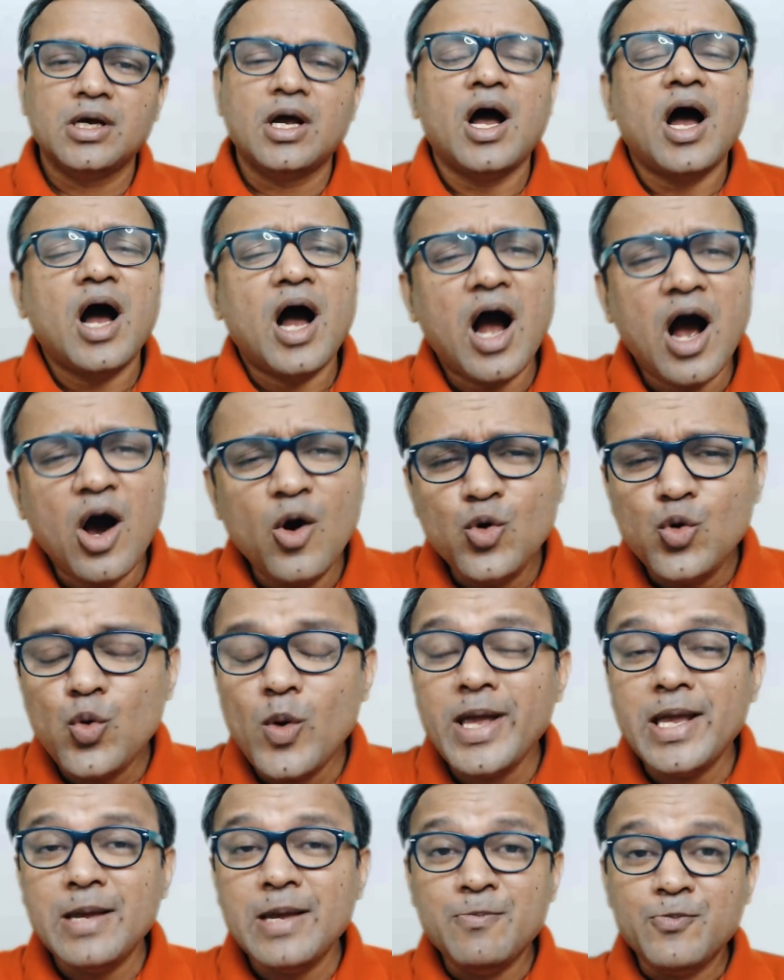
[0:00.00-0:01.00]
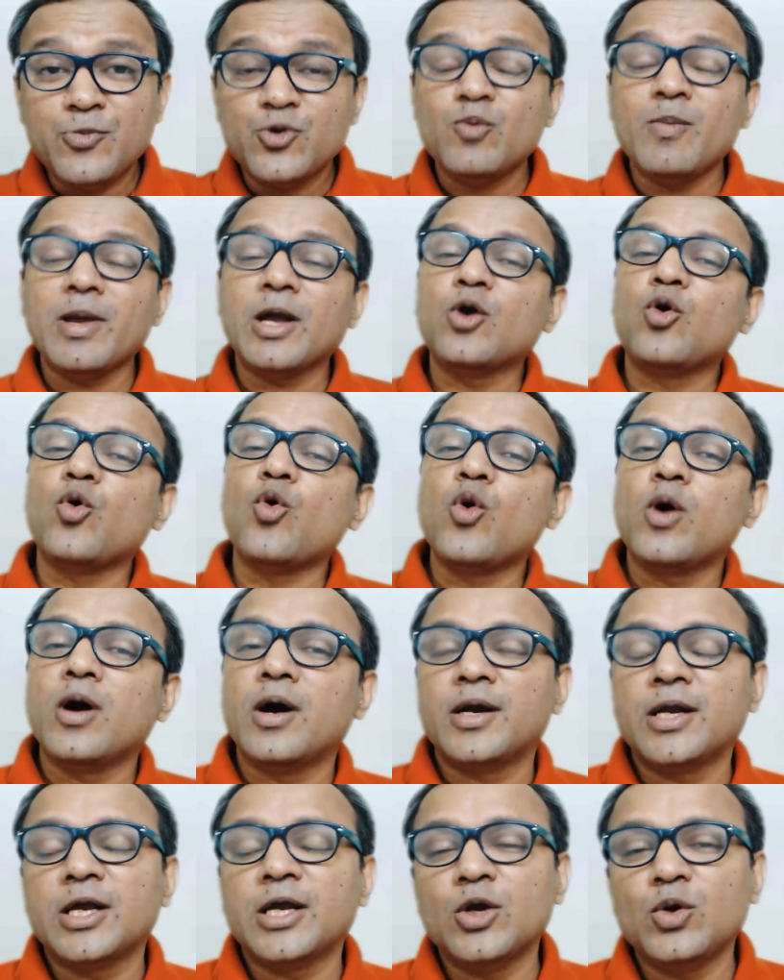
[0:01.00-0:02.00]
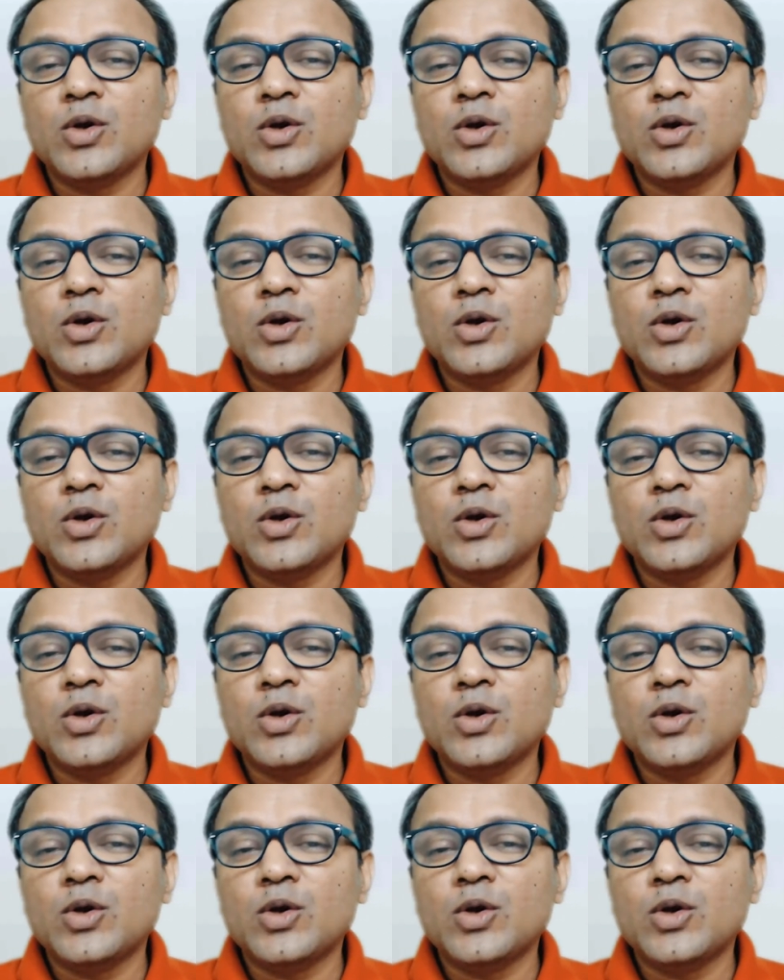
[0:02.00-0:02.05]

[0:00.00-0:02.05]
how do I improve my co-curricular